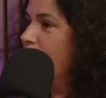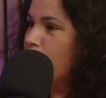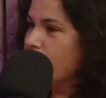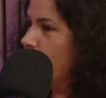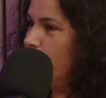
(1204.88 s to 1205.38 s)
And it
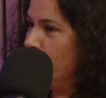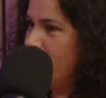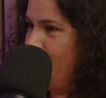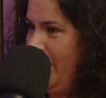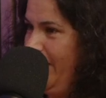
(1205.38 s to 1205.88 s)
wasn't cool
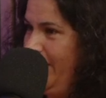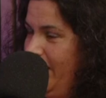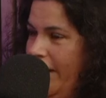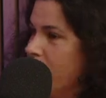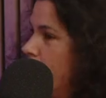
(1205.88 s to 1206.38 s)
to be.
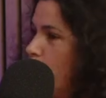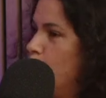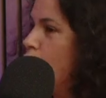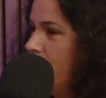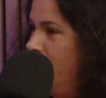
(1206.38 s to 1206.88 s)
Like, it just
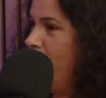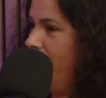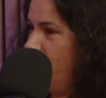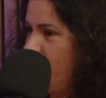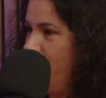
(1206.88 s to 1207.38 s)
wasn't a
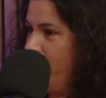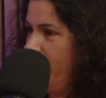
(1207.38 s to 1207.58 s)
mainstream